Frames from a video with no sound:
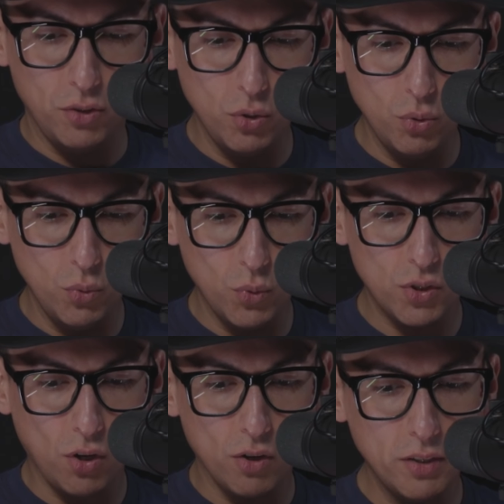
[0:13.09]
You
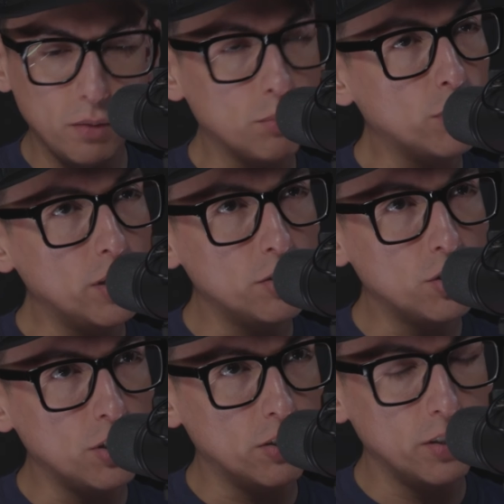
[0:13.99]
started in
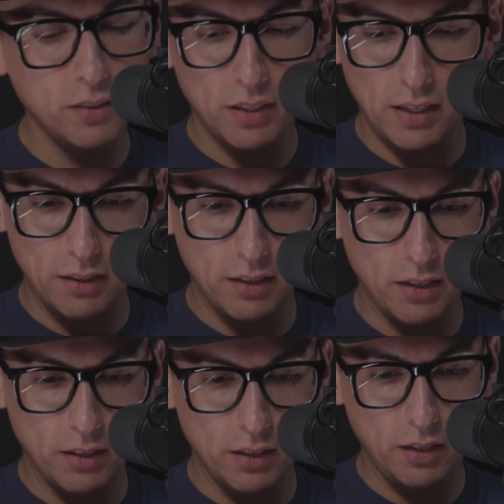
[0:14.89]
pre-engineering and
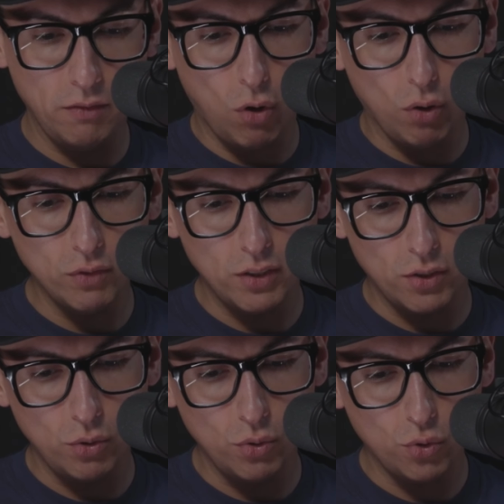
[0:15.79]
then it evolved
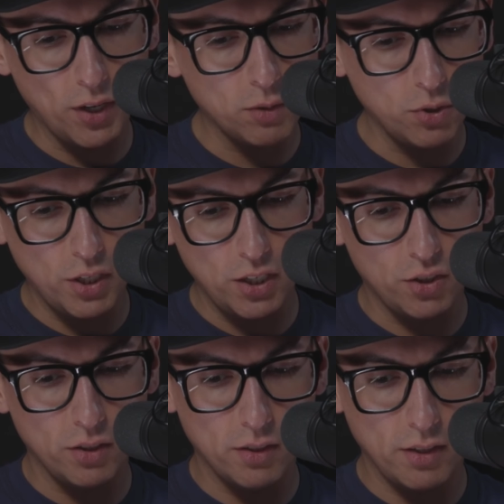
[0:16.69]
into
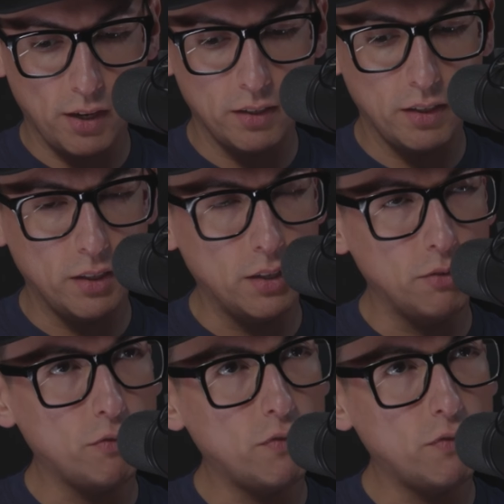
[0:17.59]
transportation design and then